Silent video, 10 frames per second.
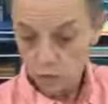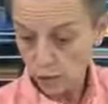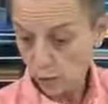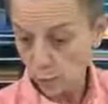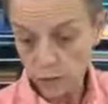
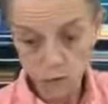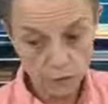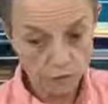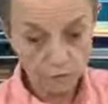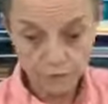I'm impressed
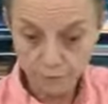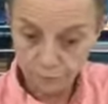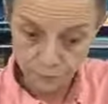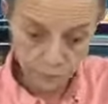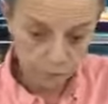with
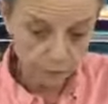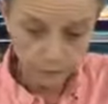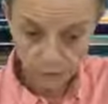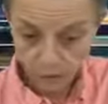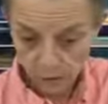the
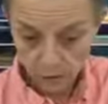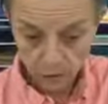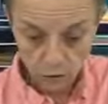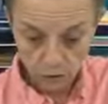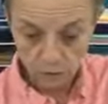flannel
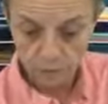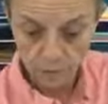or the